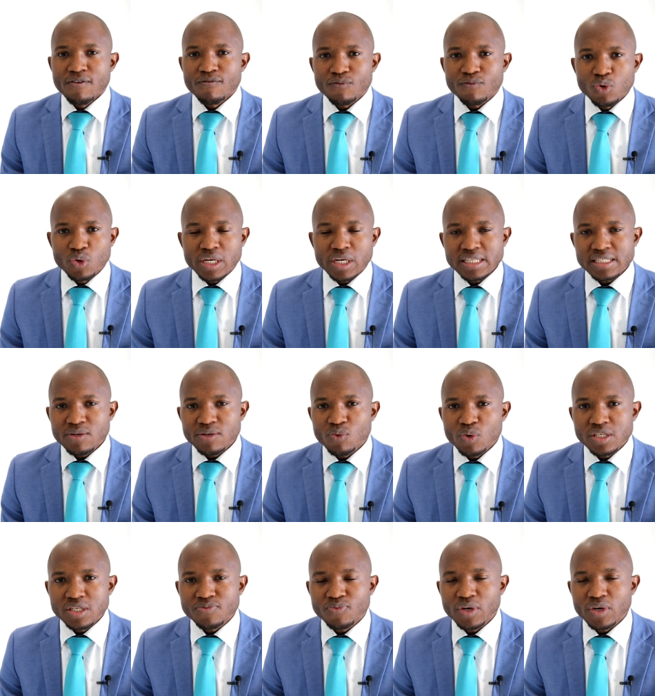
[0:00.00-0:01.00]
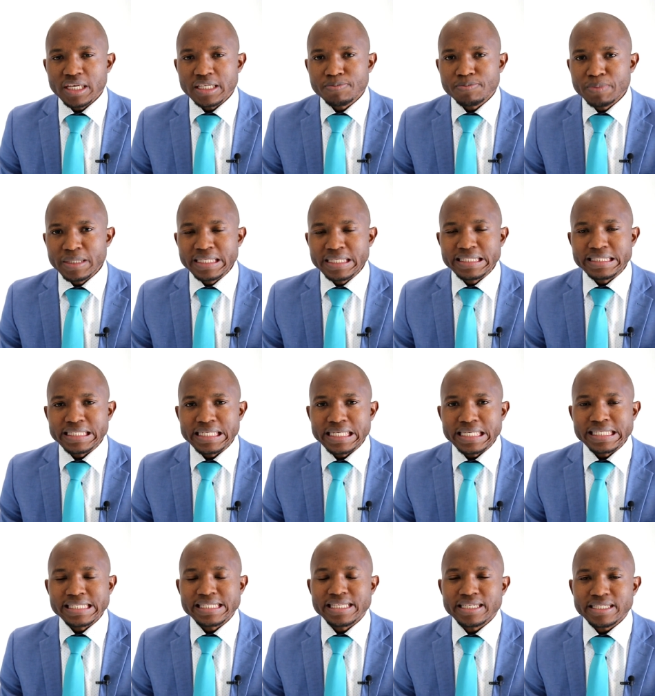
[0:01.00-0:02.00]
Fruitless and wasteful expenditure
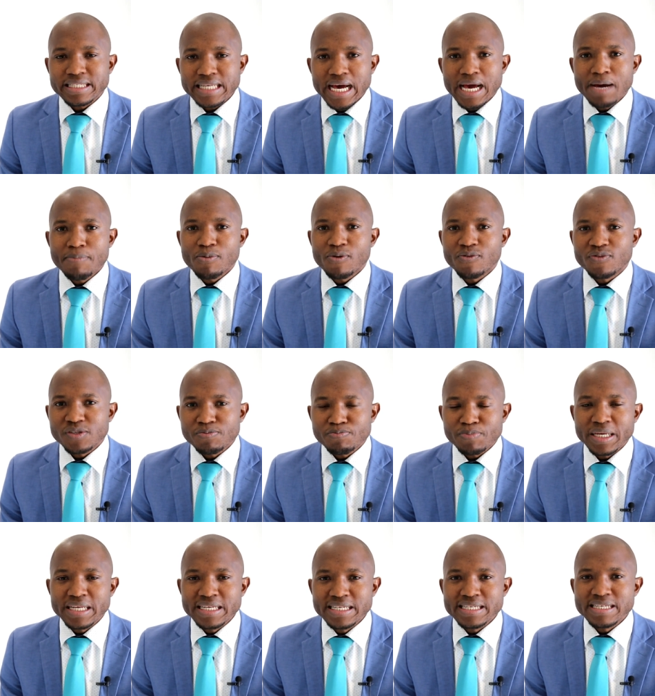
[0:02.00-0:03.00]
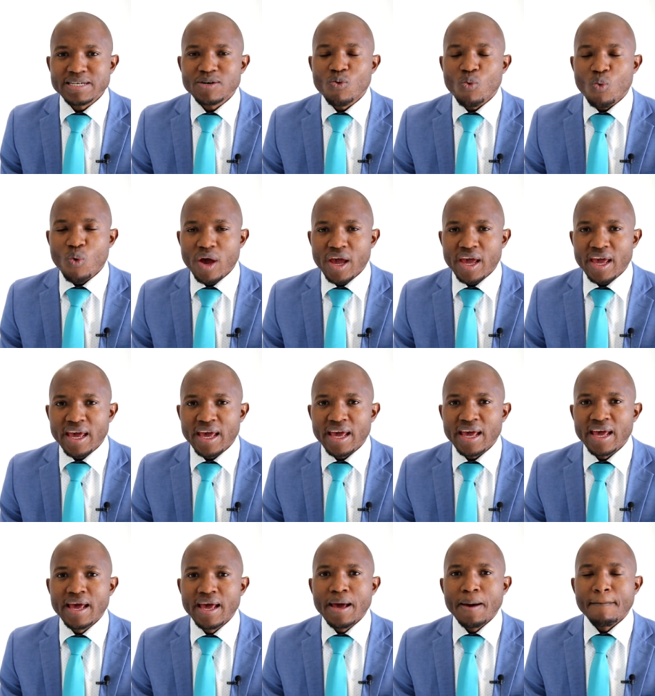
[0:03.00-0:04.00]
is the type of spending where
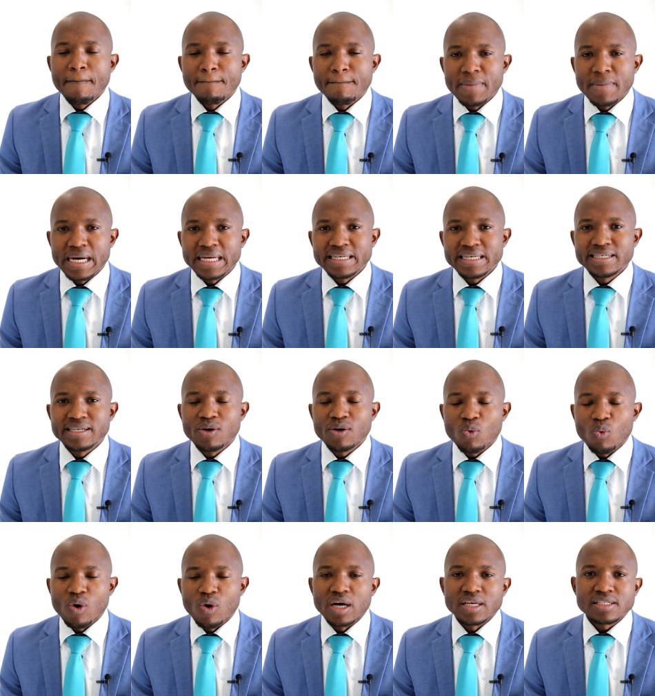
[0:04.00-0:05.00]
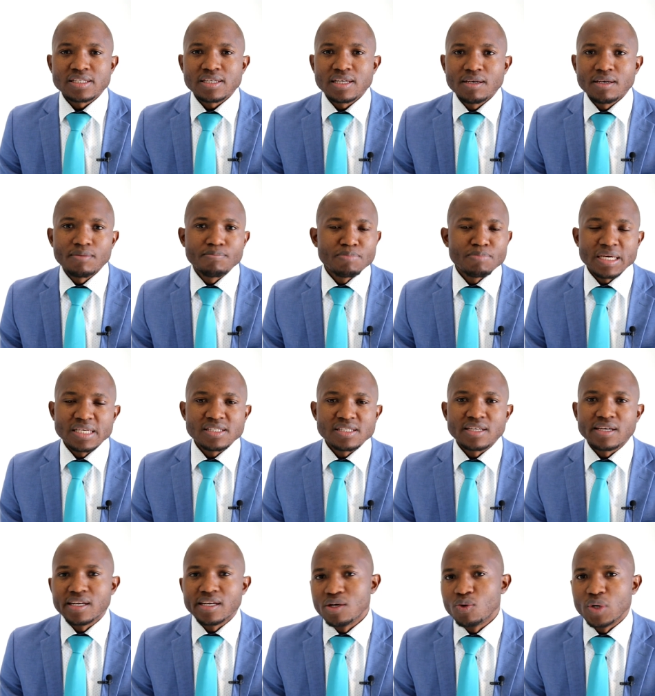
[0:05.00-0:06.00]
money was
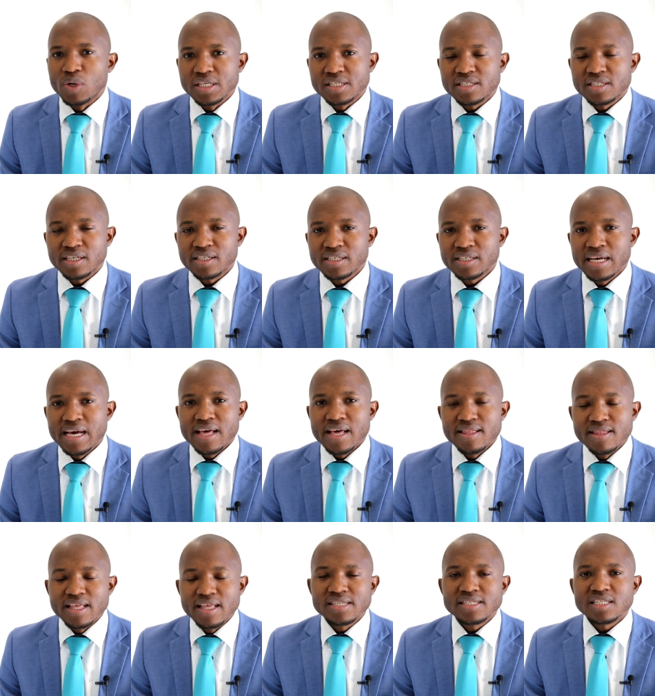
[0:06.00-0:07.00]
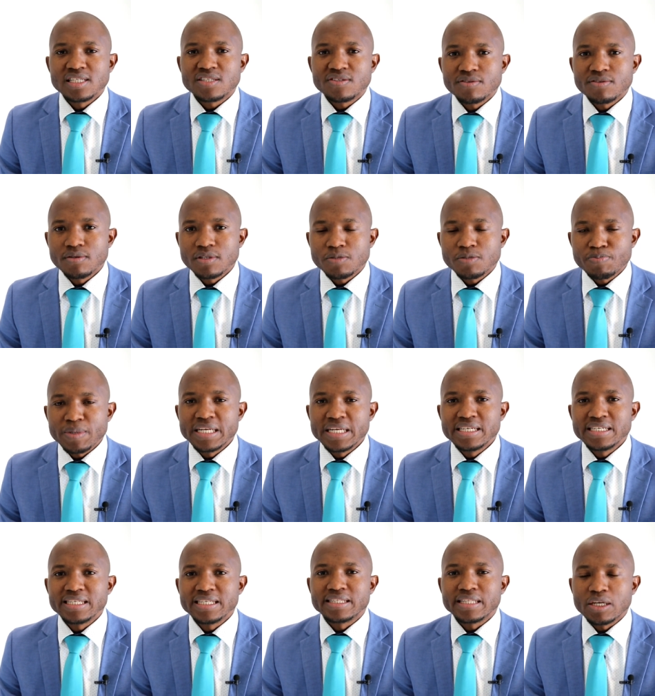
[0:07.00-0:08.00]
basically wasted. This is
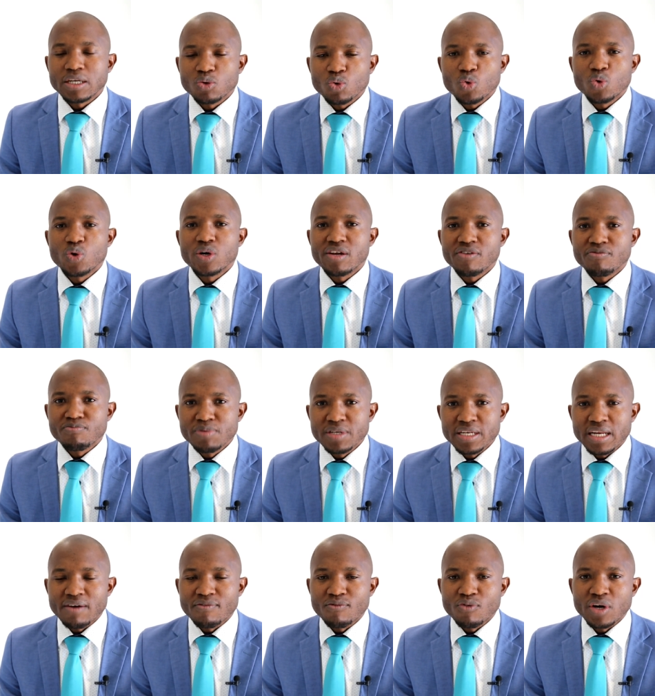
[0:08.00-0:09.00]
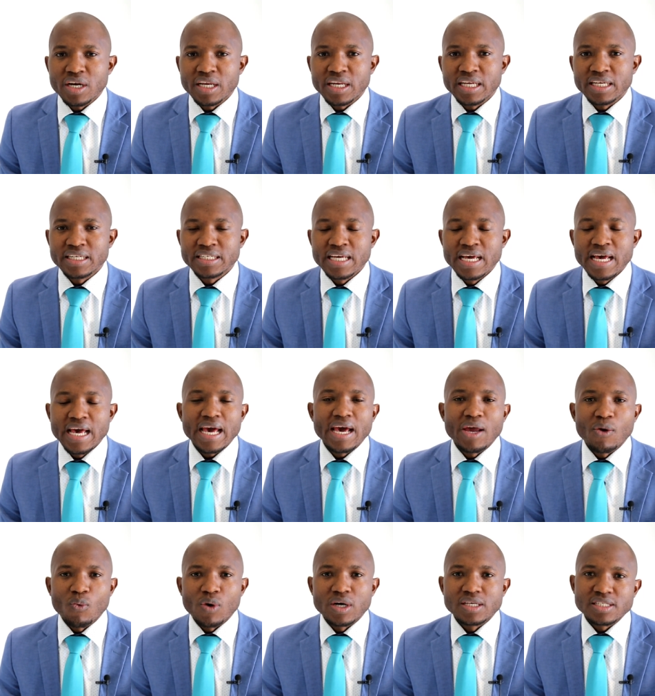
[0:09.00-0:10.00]
spending that could have been avoided
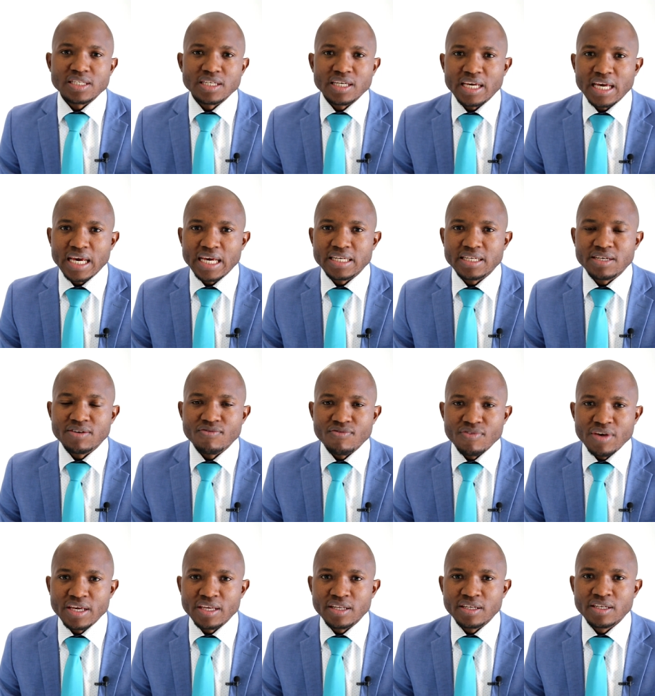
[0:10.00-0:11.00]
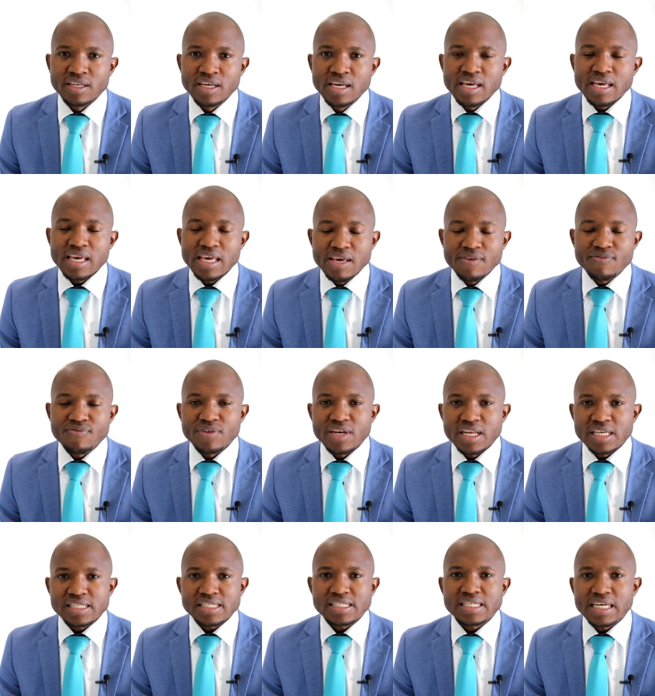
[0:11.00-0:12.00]
and was incurred in vain. If
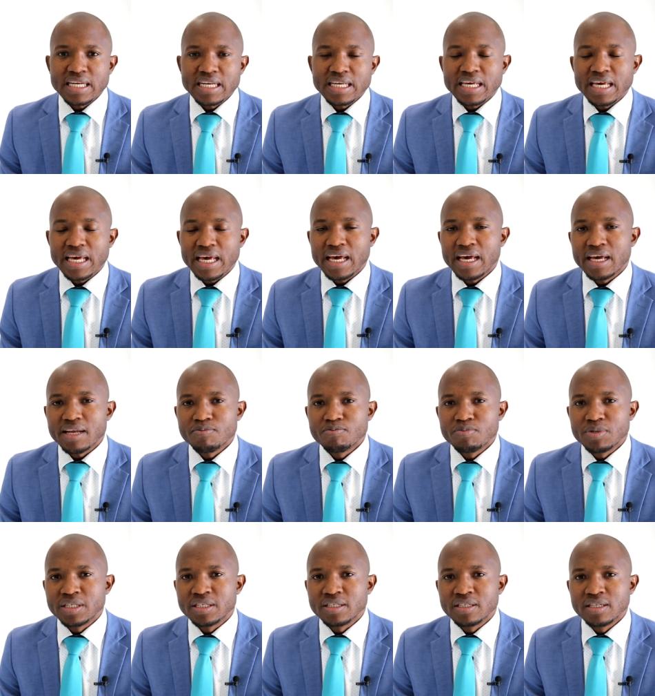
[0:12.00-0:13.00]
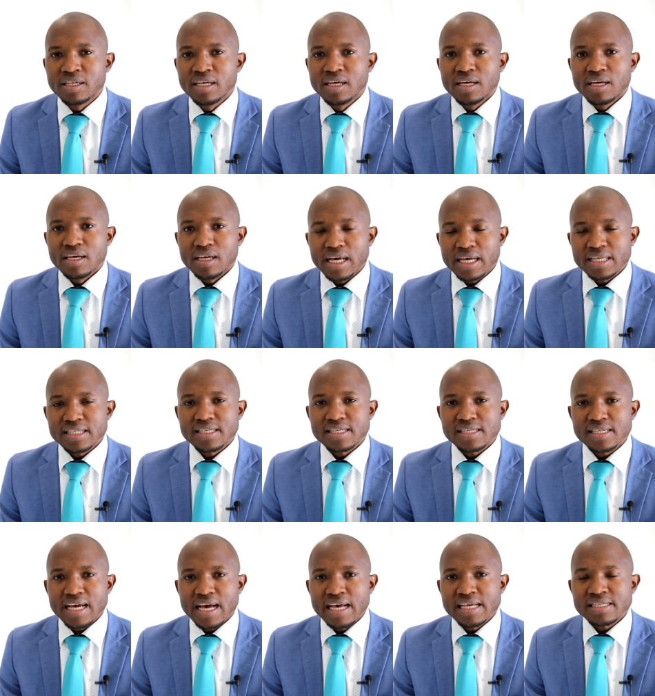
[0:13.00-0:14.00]
necessary care had been
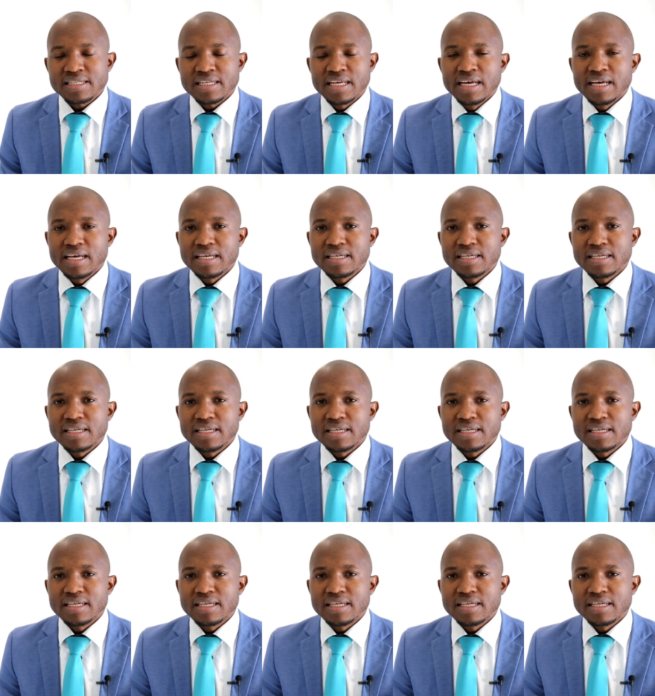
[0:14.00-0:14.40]
exercised,